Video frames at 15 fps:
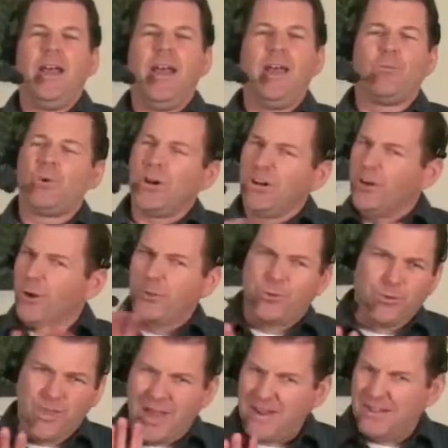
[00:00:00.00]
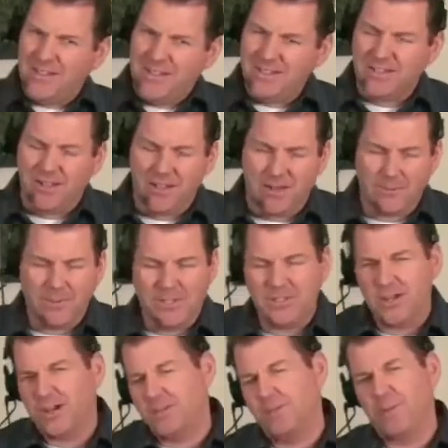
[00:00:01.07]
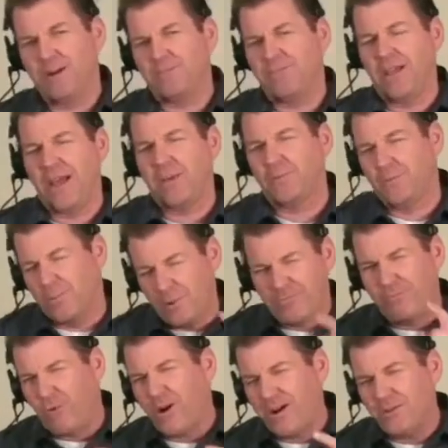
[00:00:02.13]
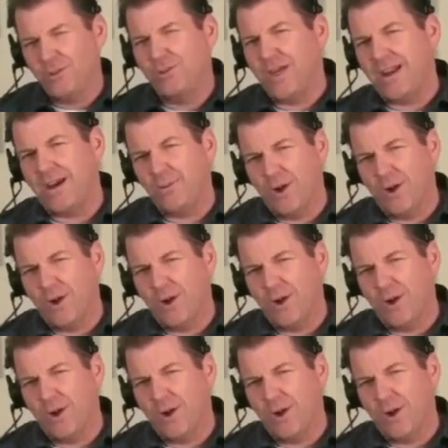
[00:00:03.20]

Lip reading: And we're going to go through that in detail, and I'm going to talk to you about flams. But before I do that, I